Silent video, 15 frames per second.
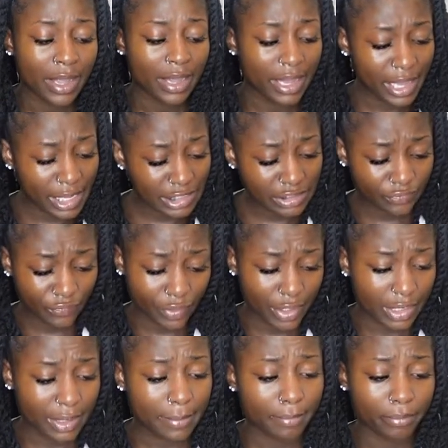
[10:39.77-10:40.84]

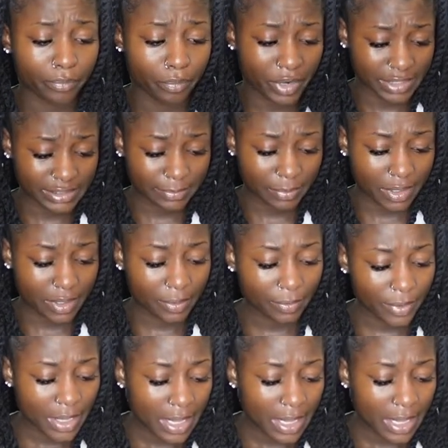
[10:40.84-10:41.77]
hands-free breast pump,